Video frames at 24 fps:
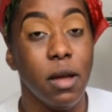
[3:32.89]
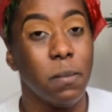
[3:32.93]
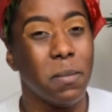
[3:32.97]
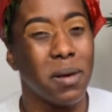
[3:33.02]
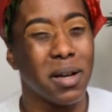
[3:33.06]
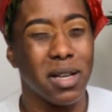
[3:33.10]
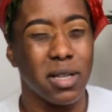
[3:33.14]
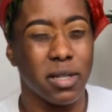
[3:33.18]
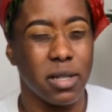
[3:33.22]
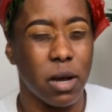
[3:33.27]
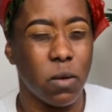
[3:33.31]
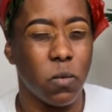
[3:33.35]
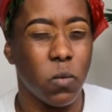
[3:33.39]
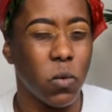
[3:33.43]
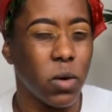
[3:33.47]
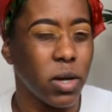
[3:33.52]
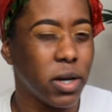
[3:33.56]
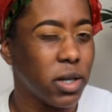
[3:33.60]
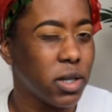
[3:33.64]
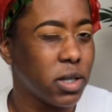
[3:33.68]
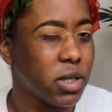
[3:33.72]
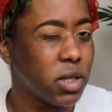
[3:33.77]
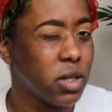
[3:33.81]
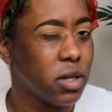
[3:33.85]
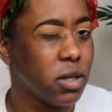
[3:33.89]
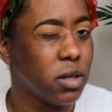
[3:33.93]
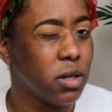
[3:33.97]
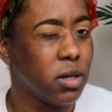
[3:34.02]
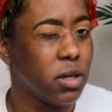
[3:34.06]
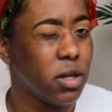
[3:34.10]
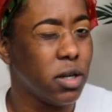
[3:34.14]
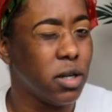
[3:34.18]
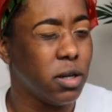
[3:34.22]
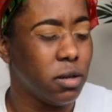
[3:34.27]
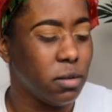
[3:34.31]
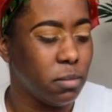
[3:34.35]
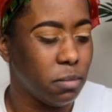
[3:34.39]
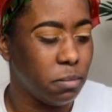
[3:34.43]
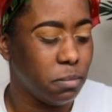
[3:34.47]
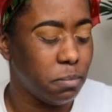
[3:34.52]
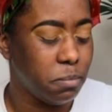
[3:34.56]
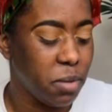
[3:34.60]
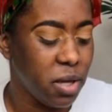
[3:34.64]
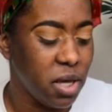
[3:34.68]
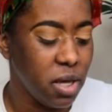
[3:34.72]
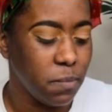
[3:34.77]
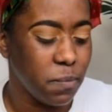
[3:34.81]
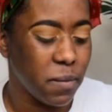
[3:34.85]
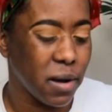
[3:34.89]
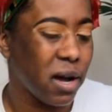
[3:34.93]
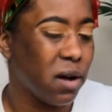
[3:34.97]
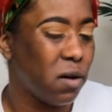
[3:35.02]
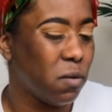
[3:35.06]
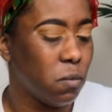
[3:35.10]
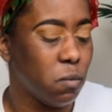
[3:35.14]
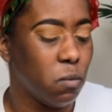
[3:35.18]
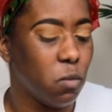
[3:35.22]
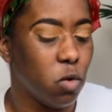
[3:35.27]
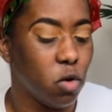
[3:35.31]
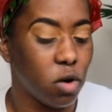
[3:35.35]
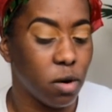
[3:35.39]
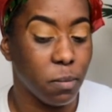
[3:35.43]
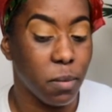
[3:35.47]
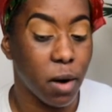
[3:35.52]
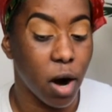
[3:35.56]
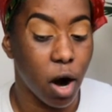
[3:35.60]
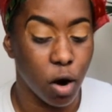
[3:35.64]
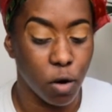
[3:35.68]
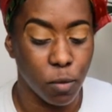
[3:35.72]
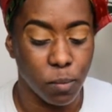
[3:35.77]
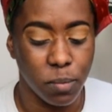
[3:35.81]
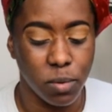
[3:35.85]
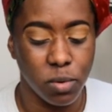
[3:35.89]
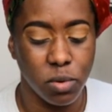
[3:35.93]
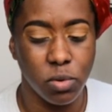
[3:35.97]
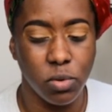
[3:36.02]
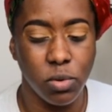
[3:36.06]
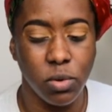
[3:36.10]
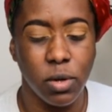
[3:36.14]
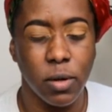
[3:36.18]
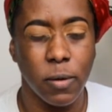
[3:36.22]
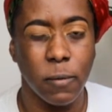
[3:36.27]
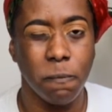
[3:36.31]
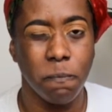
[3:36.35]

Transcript: because I want it to peep out more purple.